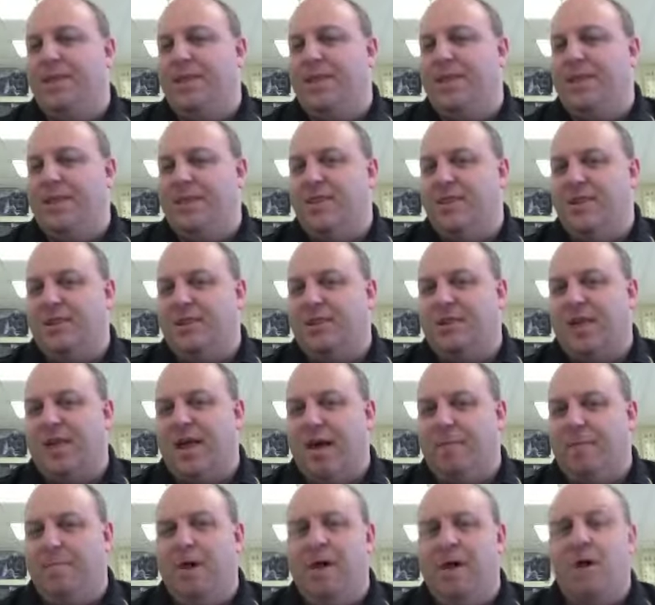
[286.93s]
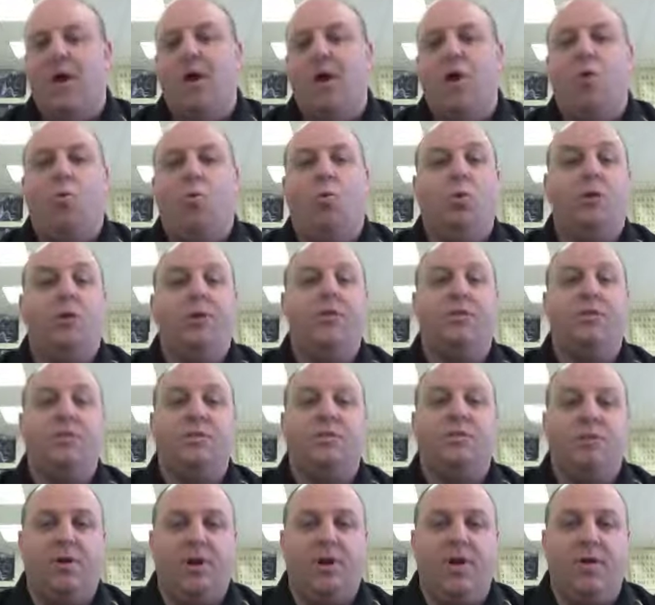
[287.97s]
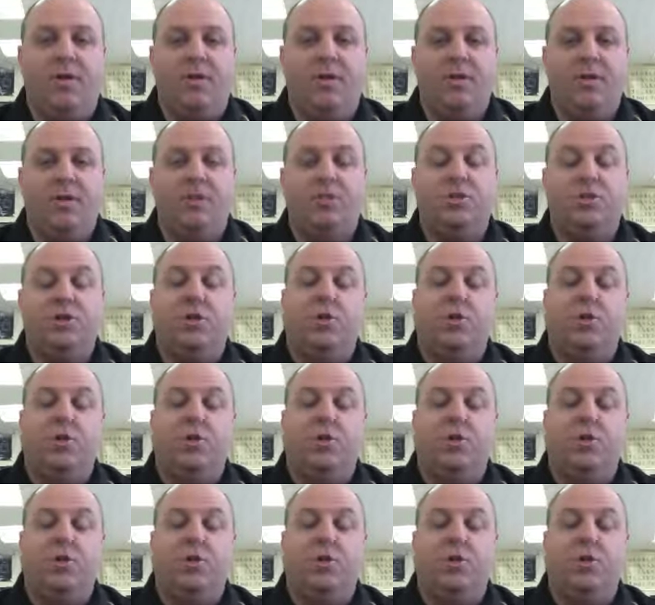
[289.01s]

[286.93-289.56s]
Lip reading: in this lab. What are the similarities?